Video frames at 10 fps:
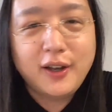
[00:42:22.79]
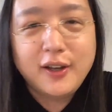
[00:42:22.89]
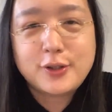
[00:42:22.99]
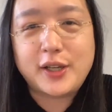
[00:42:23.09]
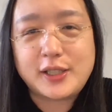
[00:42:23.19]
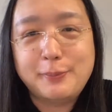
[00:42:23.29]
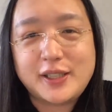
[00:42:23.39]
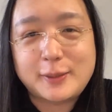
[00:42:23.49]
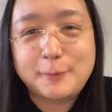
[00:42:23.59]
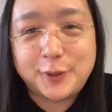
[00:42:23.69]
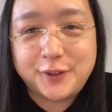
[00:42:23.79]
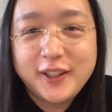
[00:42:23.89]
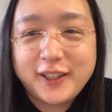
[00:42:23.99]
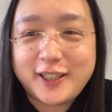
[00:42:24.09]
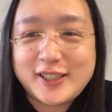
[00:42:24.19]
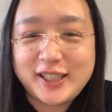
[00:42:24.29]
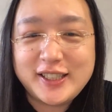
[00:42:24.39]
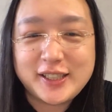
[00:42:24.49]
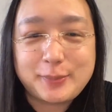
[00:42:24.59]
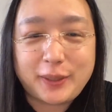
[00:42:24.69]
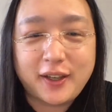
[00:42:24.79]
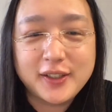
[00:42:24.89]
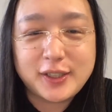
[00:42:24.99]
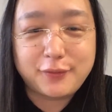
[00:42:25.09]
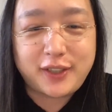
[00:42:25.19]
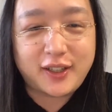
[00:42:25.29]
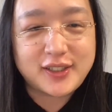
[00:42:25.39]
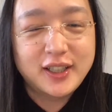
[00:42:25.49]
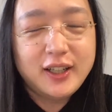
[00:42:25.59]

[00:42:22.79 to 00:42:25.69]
transmissible diseases because of that.